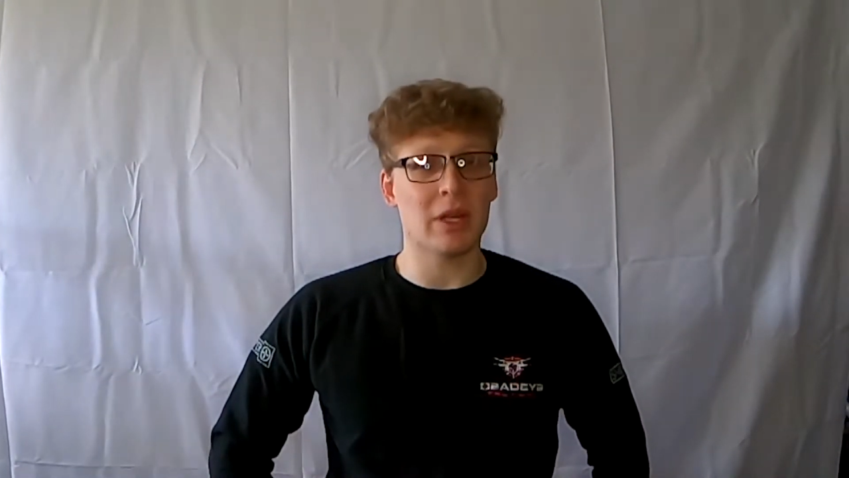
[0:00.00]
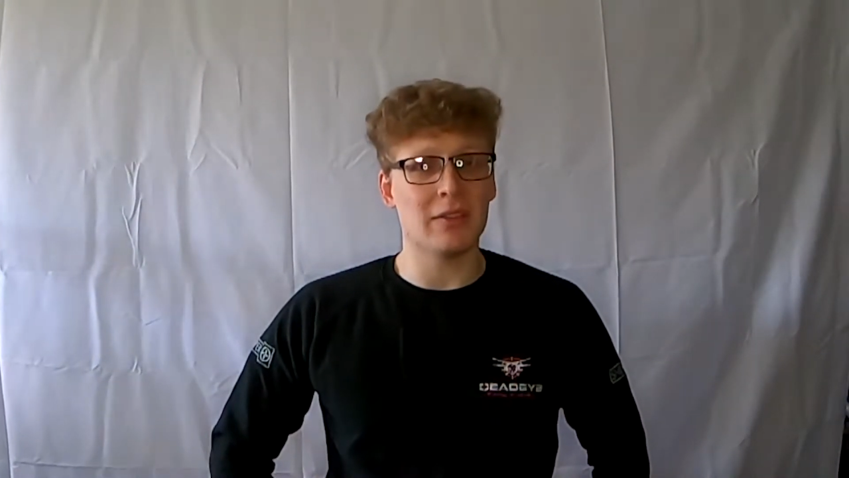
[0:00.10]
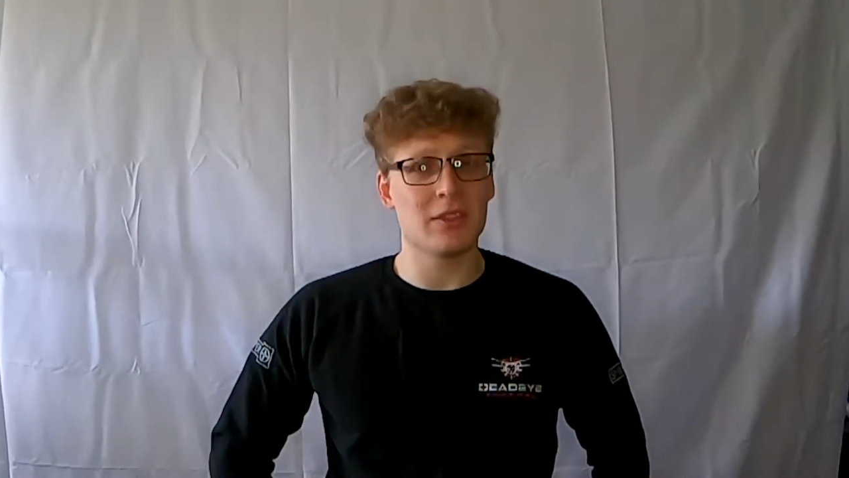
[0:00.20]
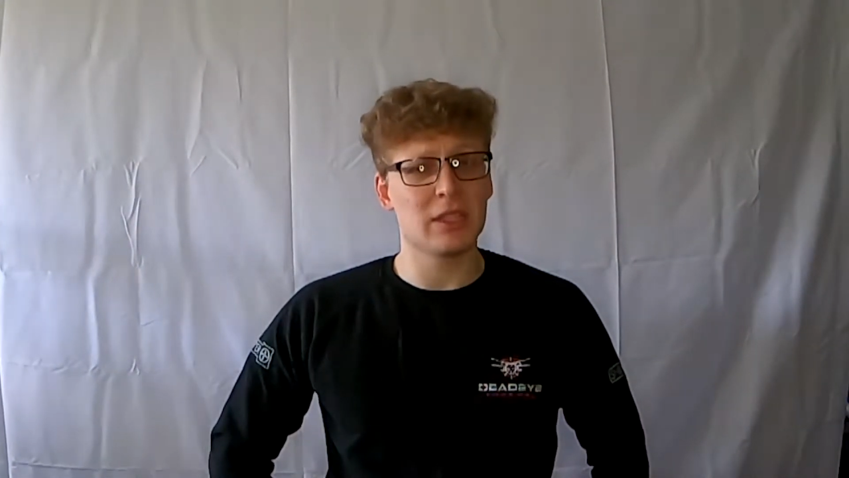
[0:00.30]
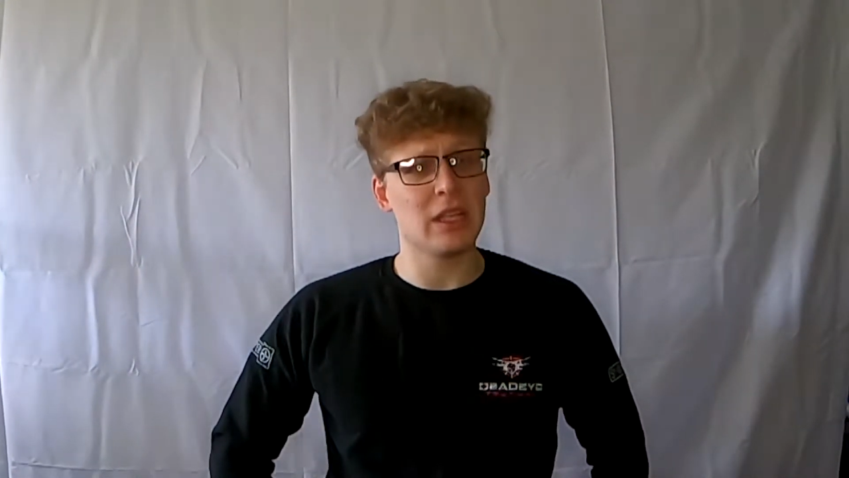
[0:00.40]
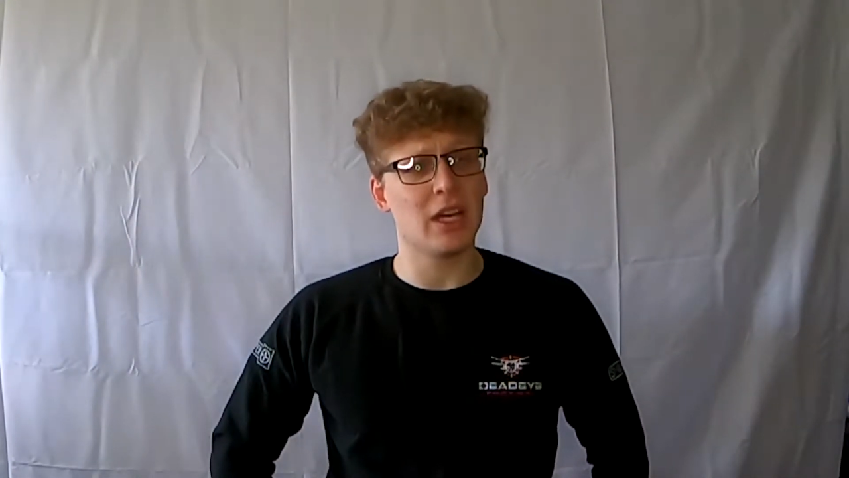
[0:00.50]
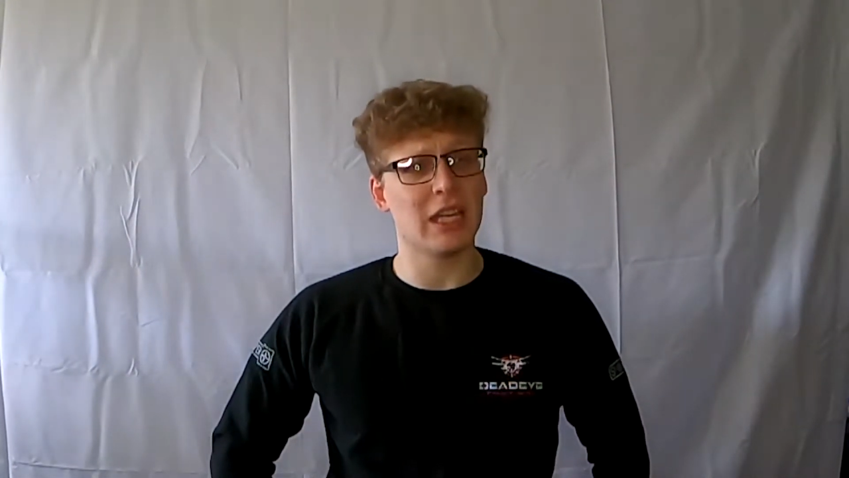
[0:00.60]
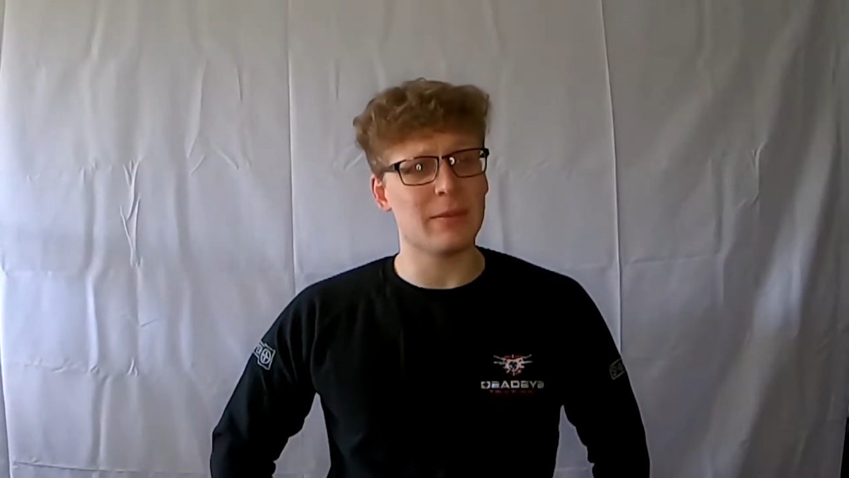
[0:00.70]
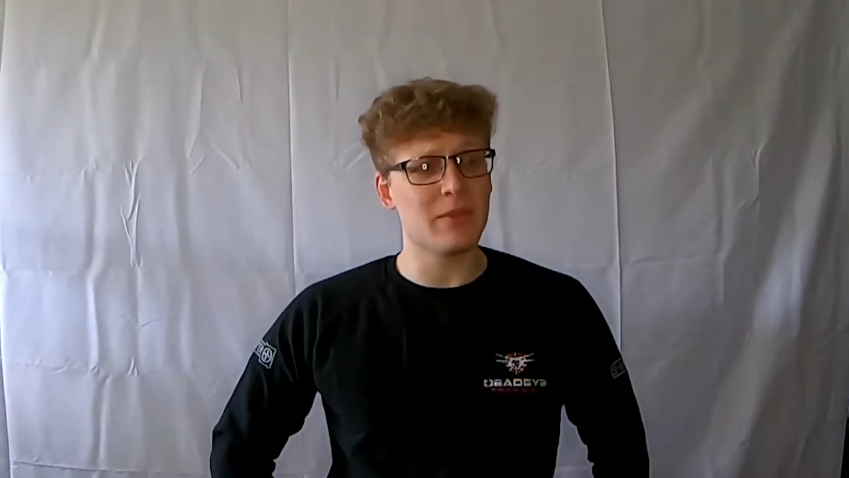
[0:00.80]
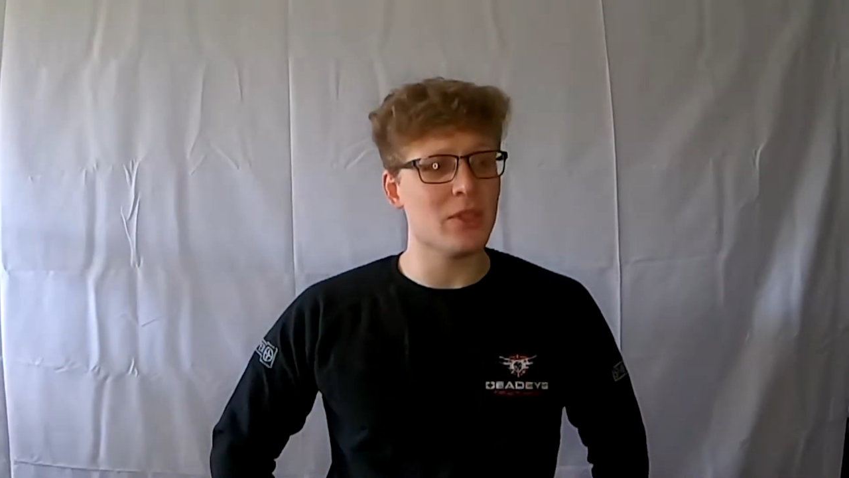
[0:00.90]
Obviously, I
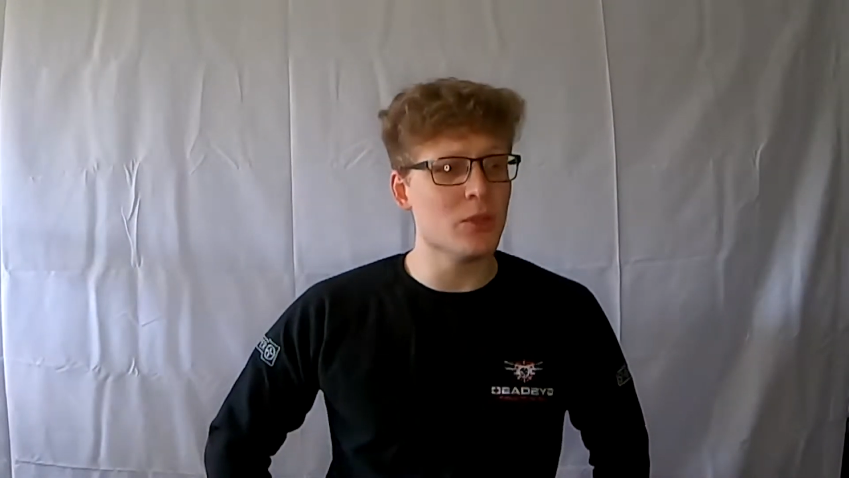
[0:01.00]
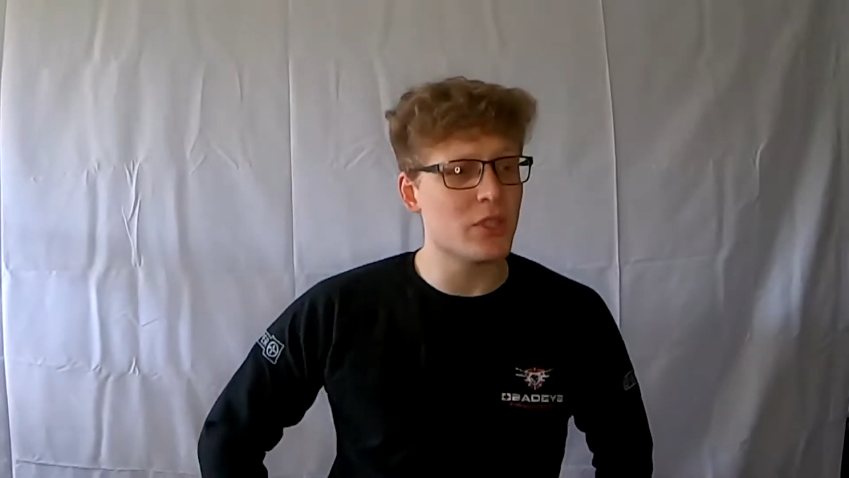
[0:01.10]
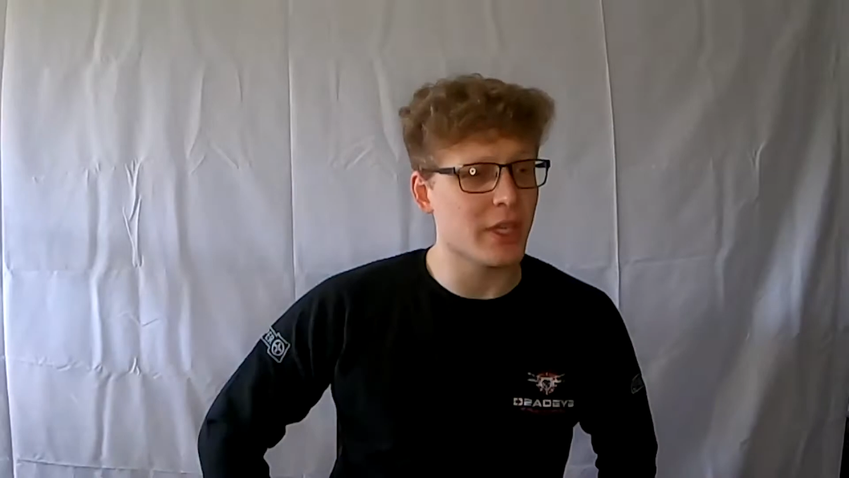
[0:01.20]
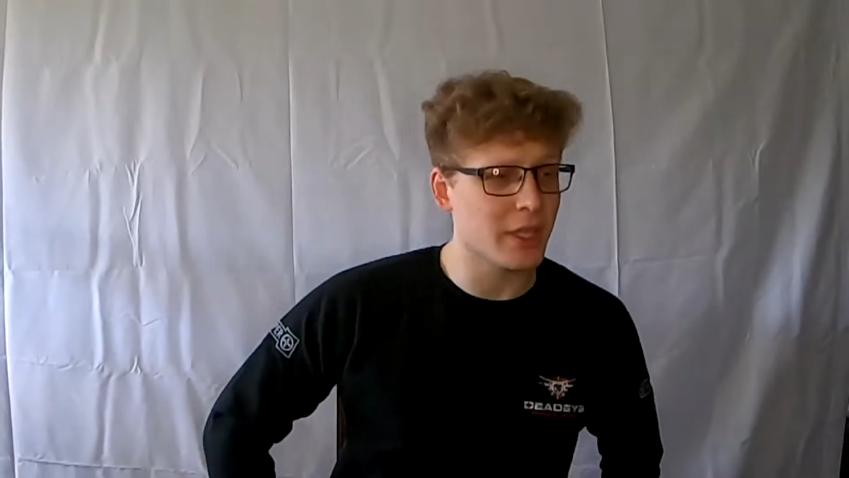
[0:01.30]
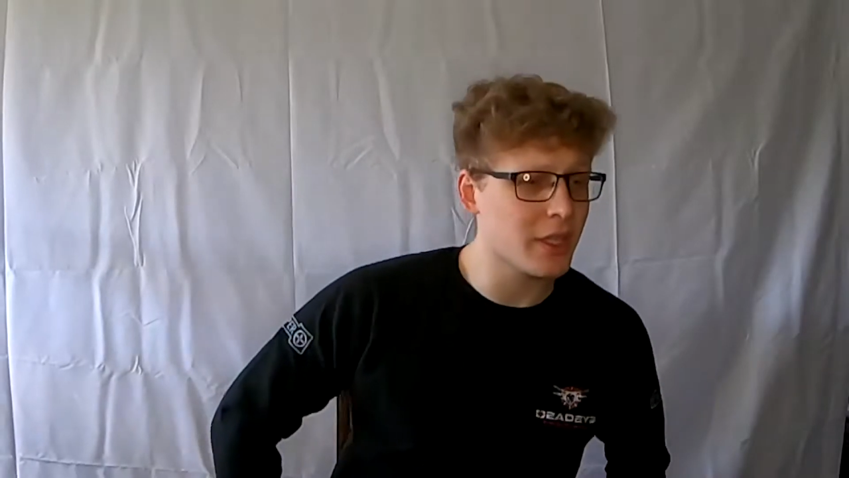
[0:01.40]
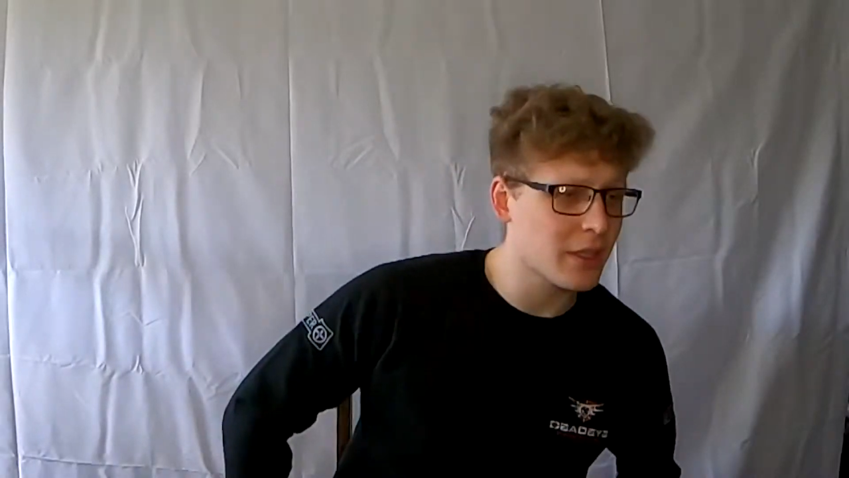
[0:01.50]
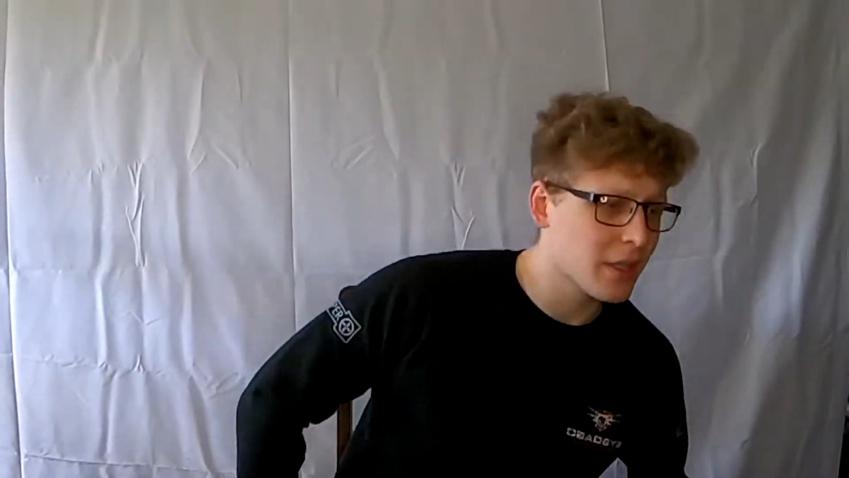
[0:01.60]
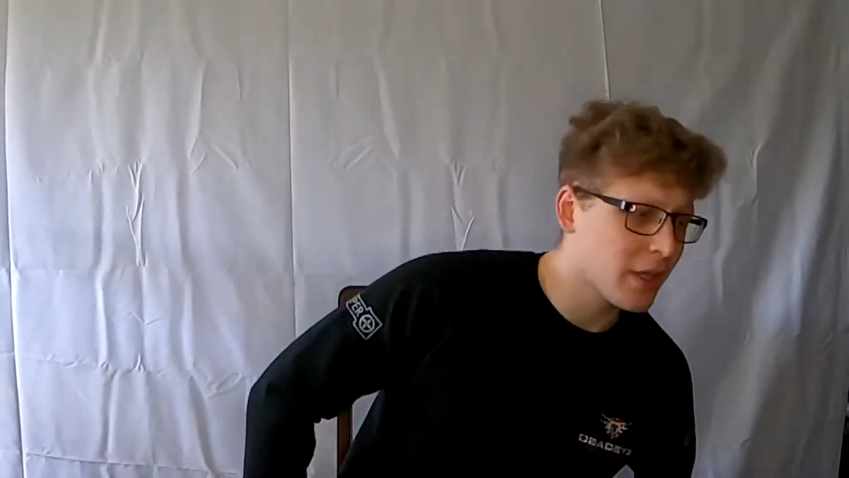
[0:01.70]
am using